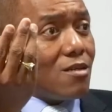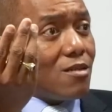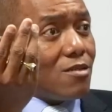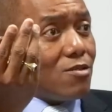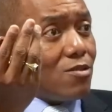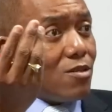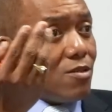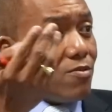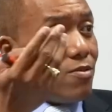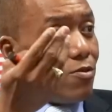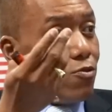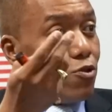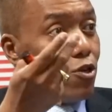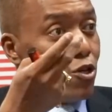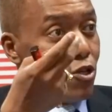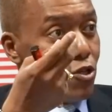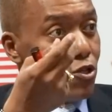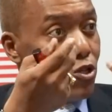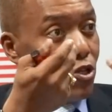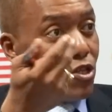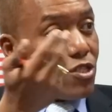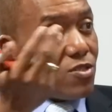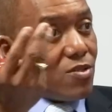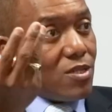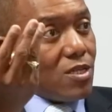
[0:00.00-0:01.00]

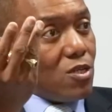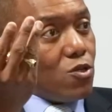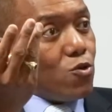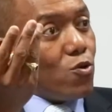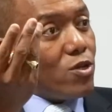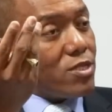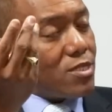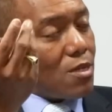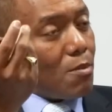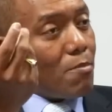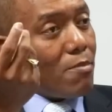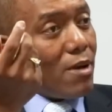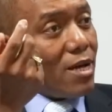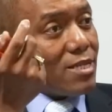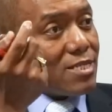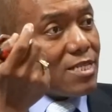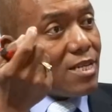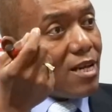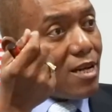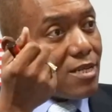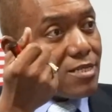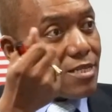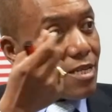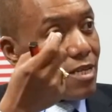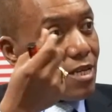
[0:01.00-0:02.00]
does the U.S. Embassy
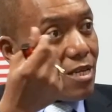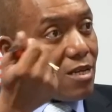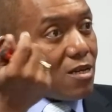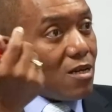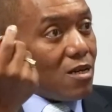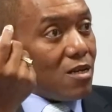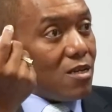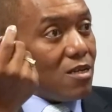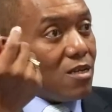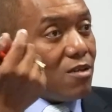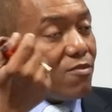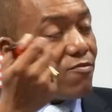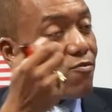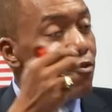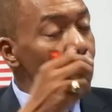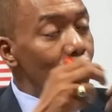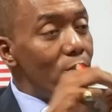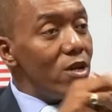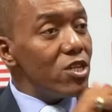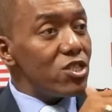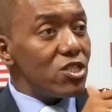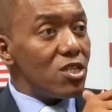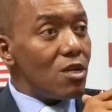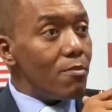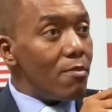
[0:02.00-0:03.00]
has any information